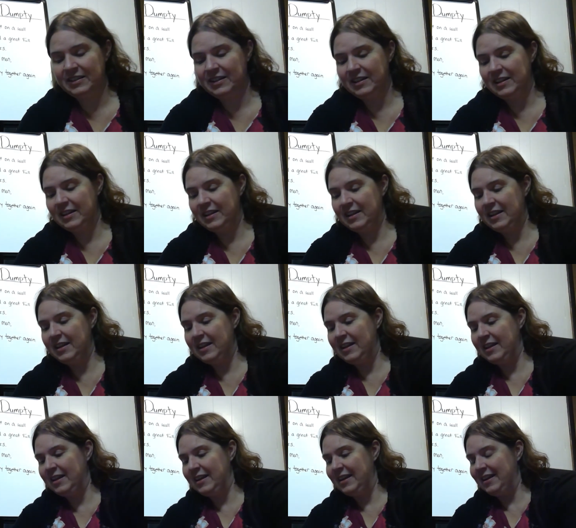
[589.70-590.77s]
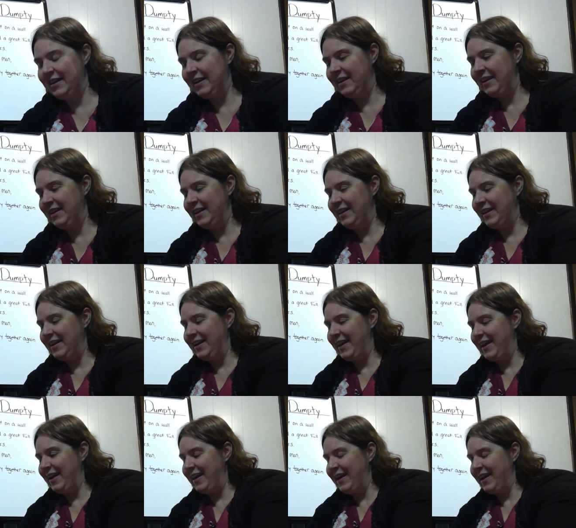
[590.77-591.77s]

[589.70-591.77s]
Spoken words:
No one is speaking in this clip.